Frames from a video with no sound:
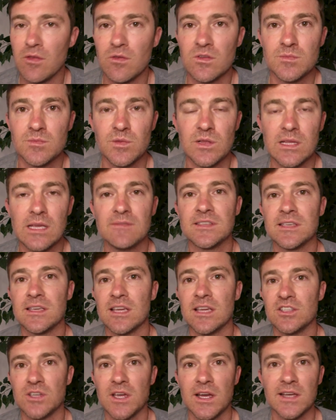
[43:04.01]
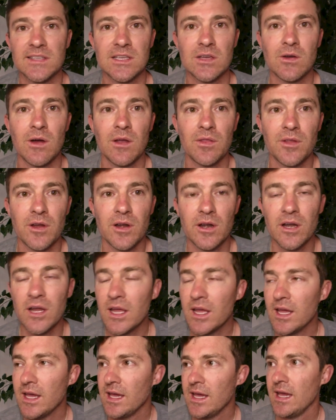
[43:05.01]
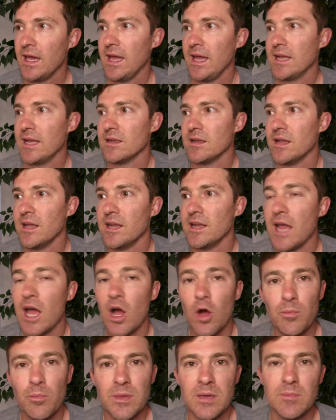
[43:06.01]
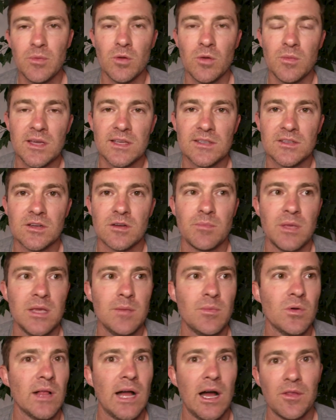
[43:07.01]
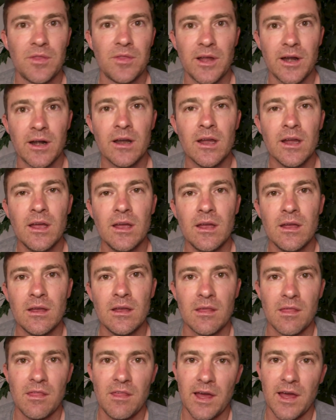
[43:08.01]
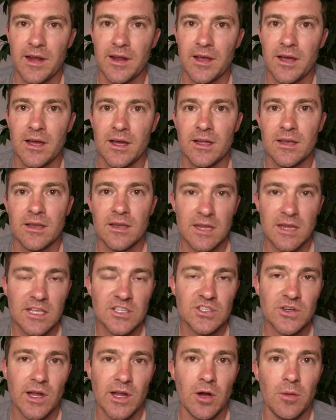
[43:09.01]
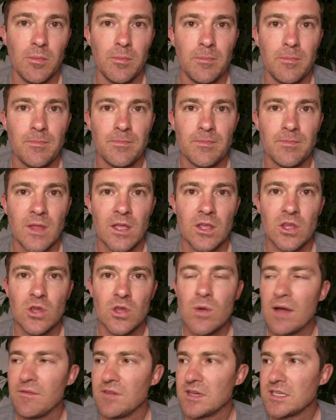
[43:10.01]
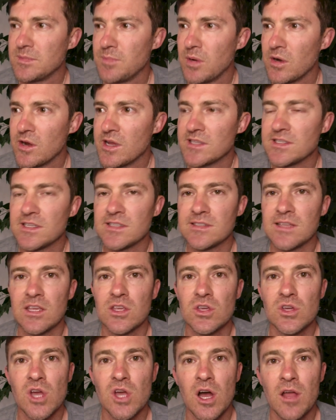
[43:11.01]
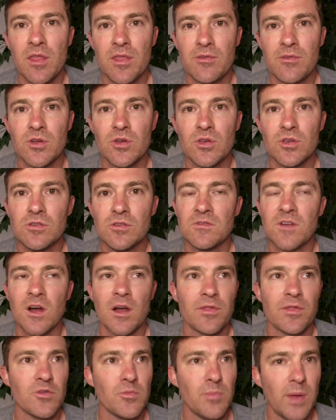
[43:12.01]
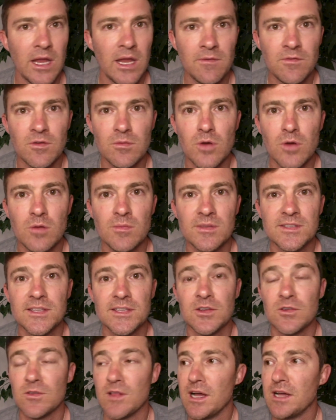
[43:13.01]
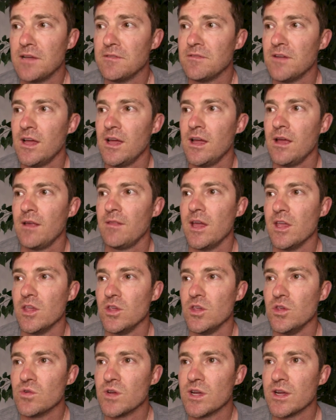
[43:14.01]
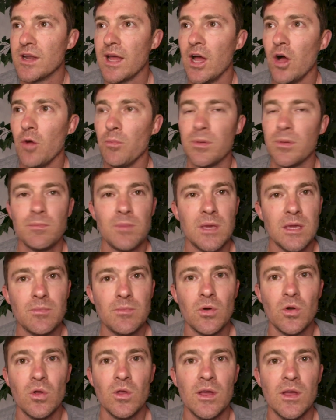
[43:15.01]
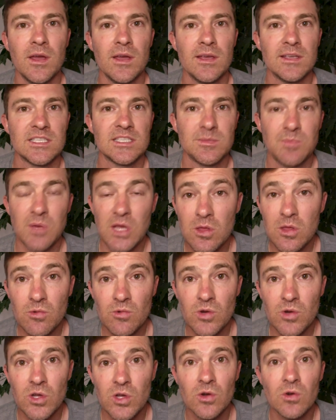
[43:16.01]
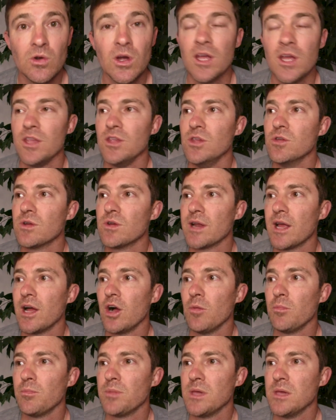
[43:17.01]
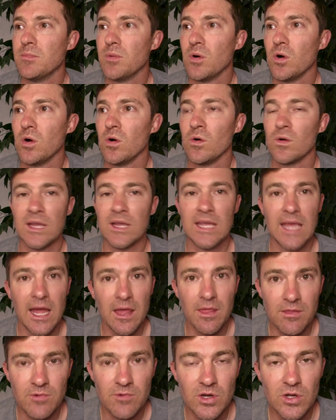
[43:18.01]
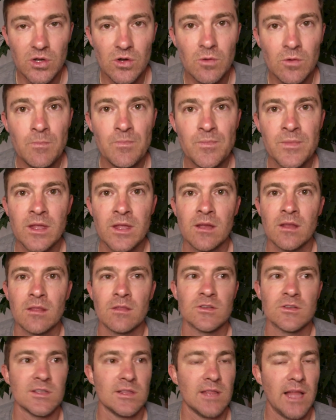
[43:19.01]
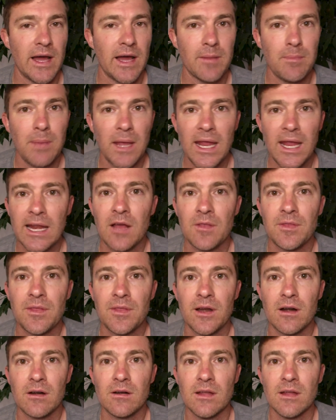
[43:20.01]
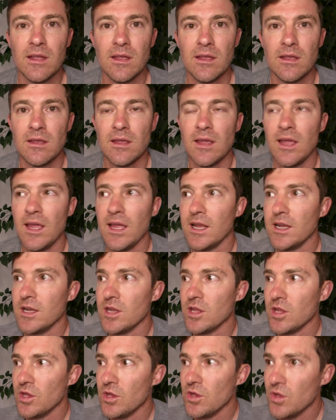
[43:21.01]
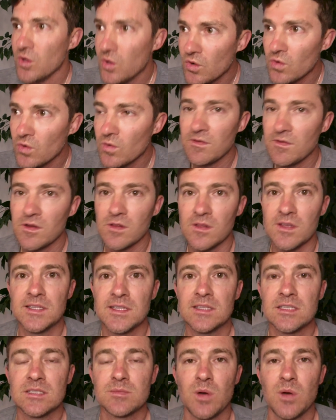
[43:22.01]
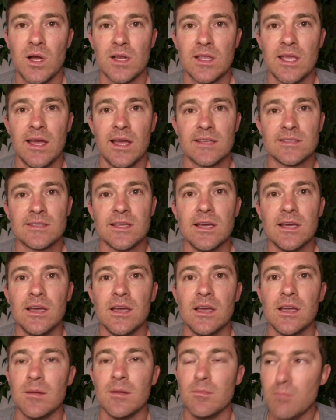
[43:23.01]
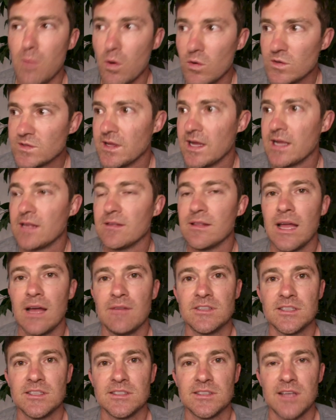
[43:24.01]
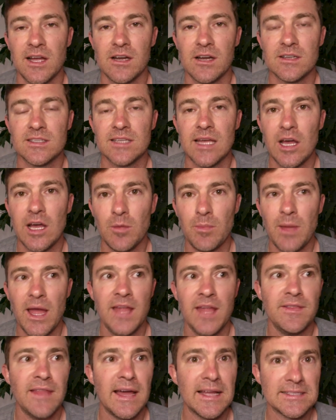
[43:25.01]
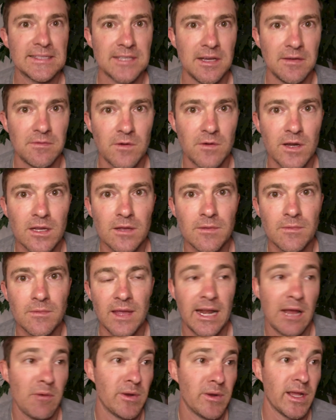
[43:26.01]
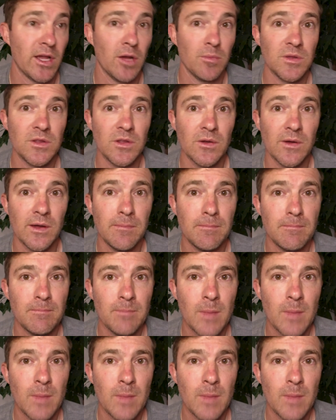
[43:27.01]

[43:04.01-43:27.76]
those beliefs and get you guys to go out there and, and help people because there are people out there that uh, need your help you have experiences that you've gone through, you've gone through painful moments in your life that you could help people speed through, you could help people get through. There's a lot of pain out there. And you, if you're listening to this podcast, most likely have a desire to help end that suffering. And I want to help you do it.